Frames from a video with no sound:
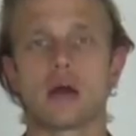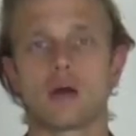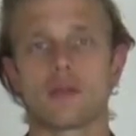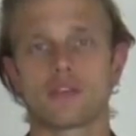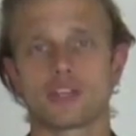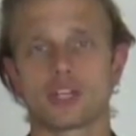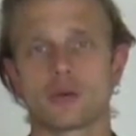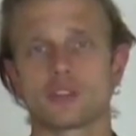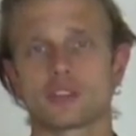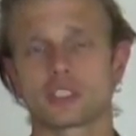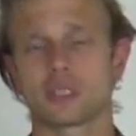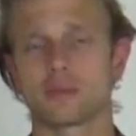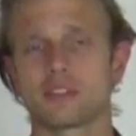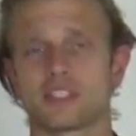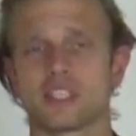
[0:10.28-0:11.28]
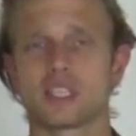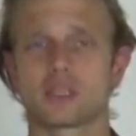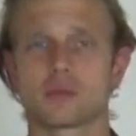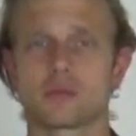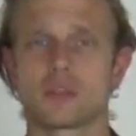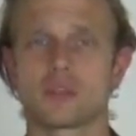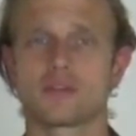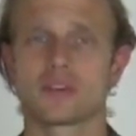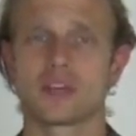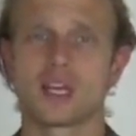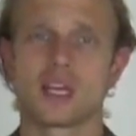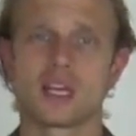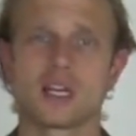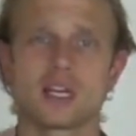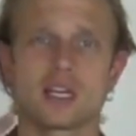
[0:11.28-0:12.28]
our video is going to be dealing with
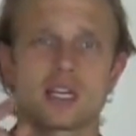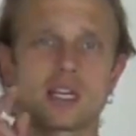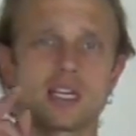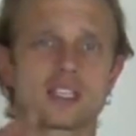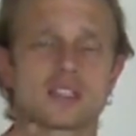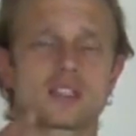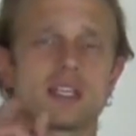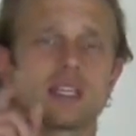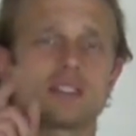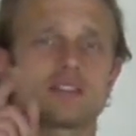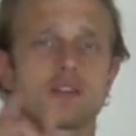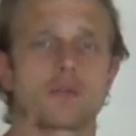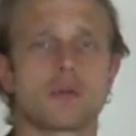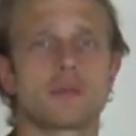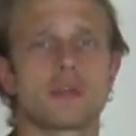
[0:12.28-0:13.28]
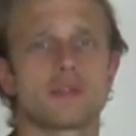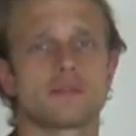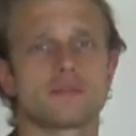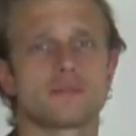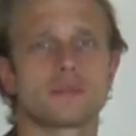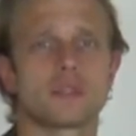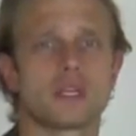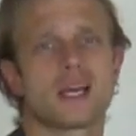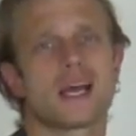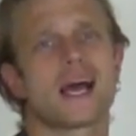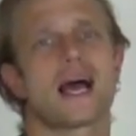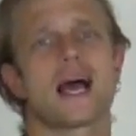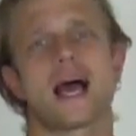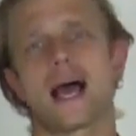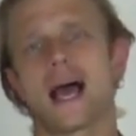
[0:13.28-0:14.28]
listening to women.
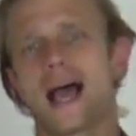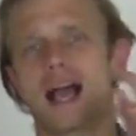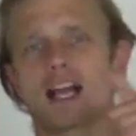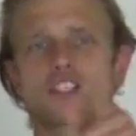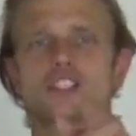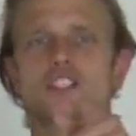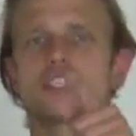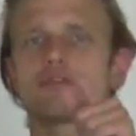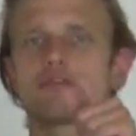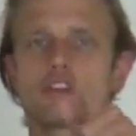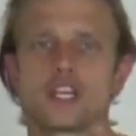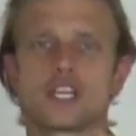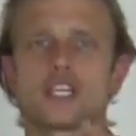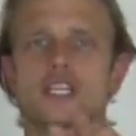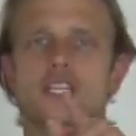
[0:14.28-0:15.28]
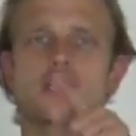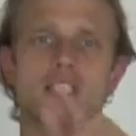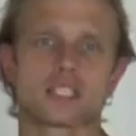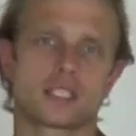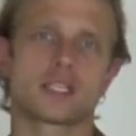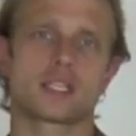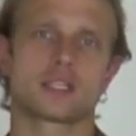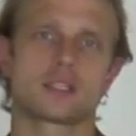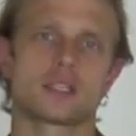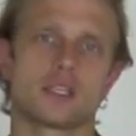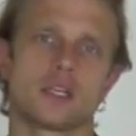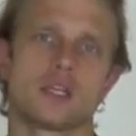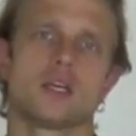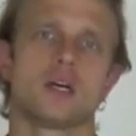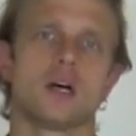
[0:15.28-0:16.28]
Actually really listening.
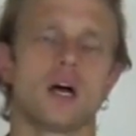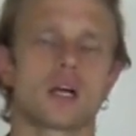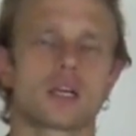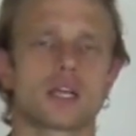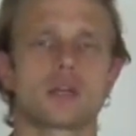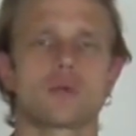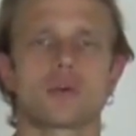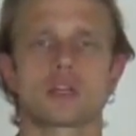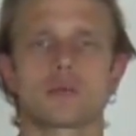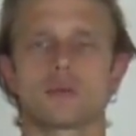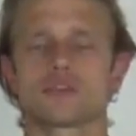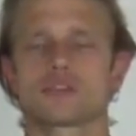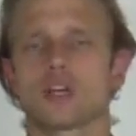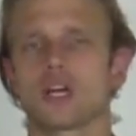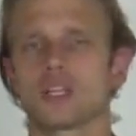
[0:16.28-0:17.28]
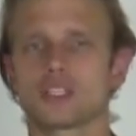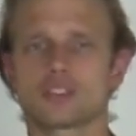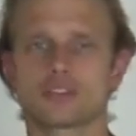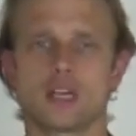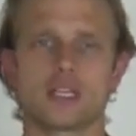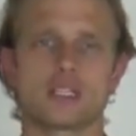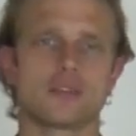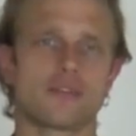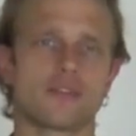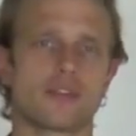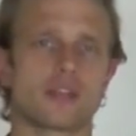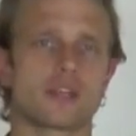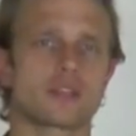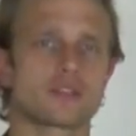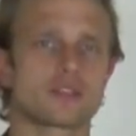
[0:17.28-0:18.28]
Okay, one of the most unattractive
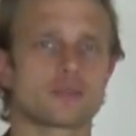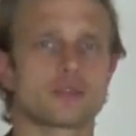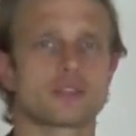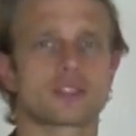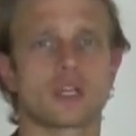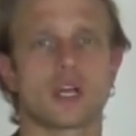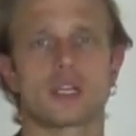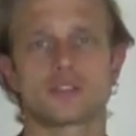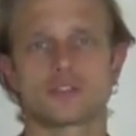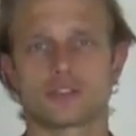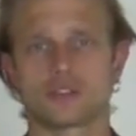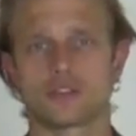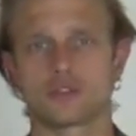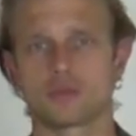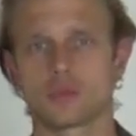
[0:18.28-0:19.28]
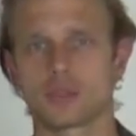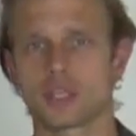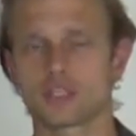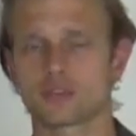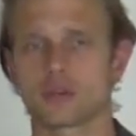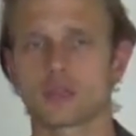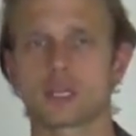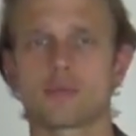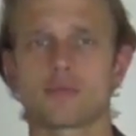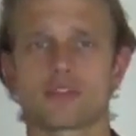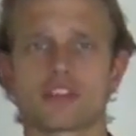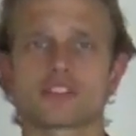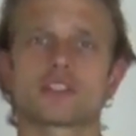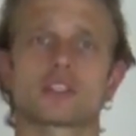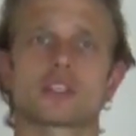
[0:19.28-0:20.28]
things which guys do when they're trying to
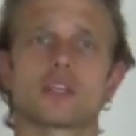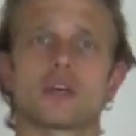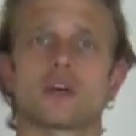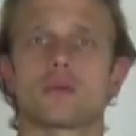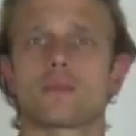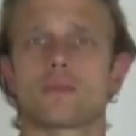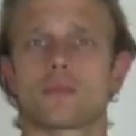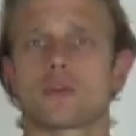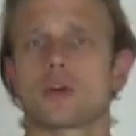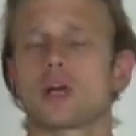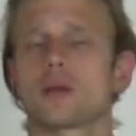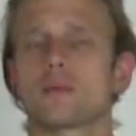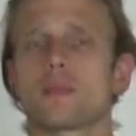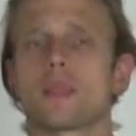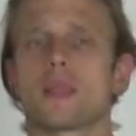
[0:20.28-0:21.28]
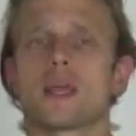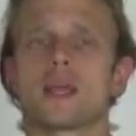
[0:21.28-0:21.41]
impress a girl, right,